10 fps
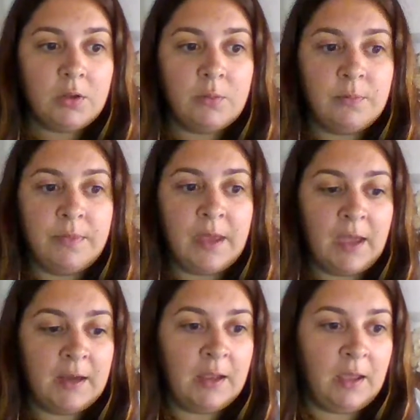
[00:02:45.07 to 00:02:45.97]
You
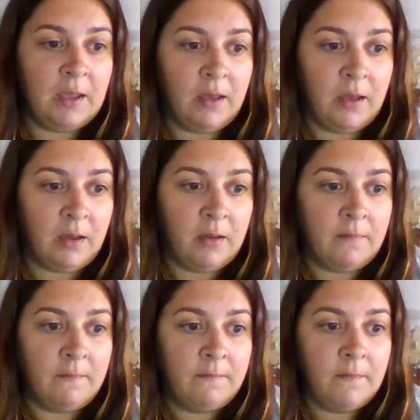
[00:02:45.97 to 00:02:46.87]
then
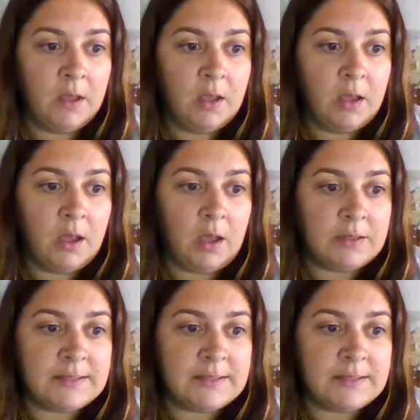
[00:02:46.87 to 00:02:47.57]
have a